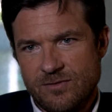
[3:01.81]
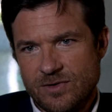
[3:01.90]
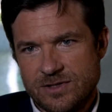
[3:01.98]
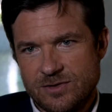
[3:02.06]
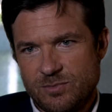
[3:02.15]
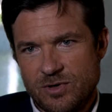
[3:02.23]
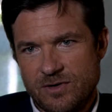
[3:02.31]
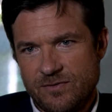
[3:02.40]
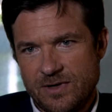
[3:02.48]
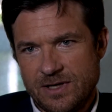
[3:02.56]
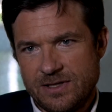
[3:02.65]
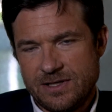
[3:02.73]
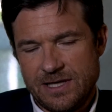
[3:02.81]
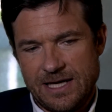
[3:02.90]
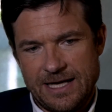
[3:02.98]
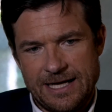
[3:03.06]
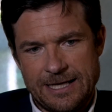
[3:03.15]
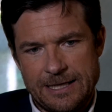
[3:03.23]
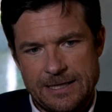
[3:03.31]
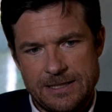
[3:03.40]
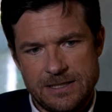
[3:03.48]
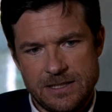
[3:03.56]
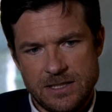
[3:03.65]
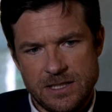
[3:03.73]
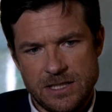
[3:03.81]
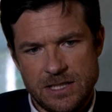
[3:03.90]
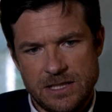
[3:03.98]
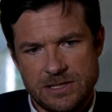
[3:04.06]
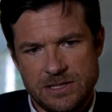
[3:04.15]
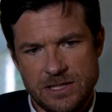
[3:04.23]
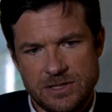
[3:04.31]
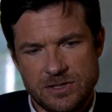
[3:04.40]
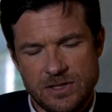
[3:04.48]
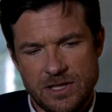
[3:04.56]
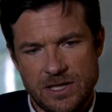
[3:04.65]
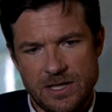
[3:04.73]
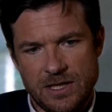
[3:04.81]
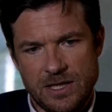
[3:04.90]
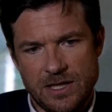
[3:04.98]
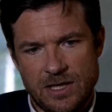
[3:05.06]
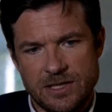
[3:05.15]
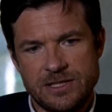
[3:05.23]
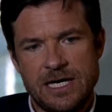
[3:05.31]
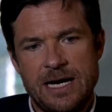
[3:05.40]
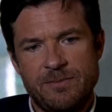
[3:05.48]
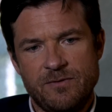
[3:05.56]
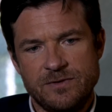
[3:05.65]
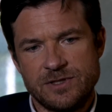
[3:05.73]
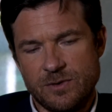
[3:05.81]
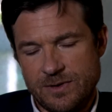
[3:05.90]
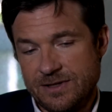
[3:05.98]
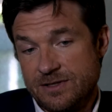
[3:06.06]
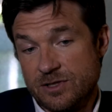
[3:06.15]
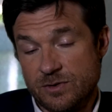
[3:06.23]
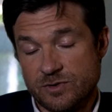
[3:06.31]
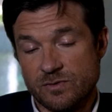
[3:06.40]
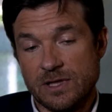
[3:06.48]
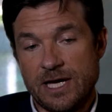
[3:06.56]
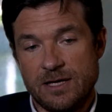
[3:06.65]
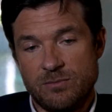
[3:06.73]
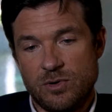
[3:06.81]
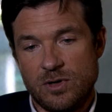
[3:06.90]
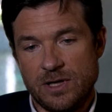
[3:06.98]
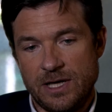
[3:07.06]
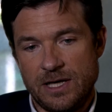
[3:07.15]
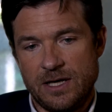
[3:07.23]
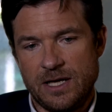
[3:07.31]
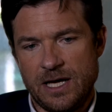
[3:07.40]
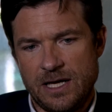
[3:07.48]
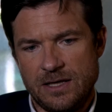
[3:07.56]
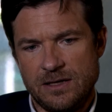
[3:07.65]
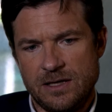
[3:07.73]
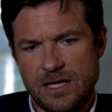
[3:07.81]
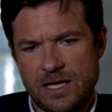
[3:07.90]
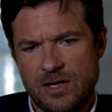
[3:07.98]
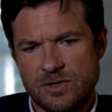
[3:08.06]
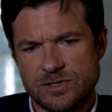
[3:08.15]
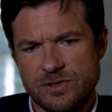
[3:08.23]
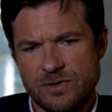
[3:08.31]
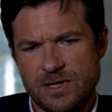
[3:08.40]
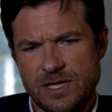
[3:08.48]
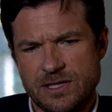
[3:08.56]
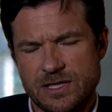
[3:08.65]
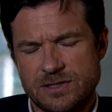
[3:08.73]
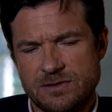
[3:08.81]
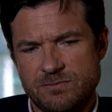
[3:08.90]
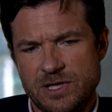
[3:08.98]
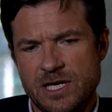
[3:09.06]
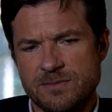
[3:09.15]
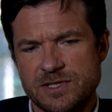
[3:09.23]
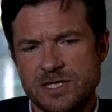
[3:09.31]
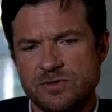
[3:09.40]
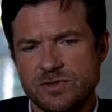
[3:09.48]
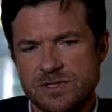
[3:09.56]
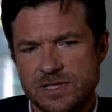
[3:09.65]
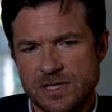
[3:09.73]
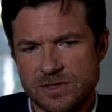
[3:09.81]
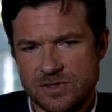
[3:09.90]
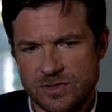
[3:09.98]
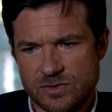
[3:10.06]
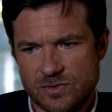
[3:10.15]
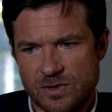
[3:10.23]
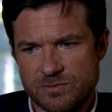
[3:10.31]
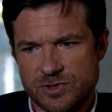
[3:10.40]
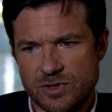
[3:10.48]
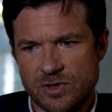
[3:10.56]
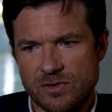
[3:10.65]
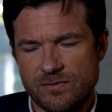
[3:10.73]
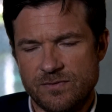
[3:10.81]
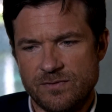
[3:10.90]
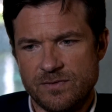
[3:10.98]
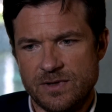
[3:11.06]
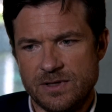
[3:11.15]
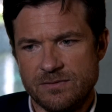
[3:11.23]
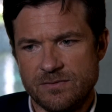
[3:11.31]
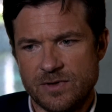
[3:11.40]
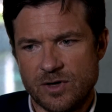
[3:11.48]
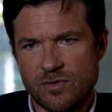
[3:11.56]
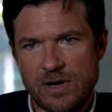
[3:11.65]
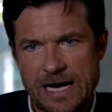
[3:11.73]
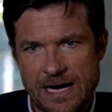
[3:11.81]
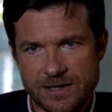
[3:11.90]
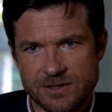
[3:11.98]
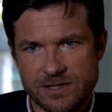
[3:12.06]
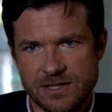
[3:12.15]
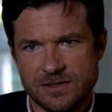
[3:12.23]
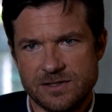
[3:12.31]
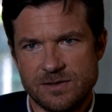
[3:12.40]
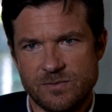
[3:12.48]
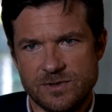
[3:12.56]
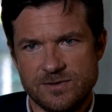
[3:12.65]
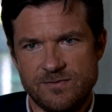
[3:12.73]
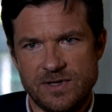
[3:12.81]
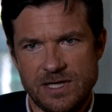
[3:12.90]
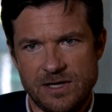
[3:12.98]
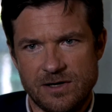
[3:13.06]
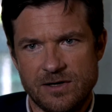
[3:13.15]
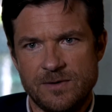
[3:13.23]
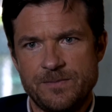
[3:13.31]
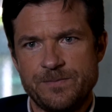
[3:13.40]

of us are perfect, and it's on top of so it's relatable, and also it just becomes interesting to observe the cracks in someone's veneer.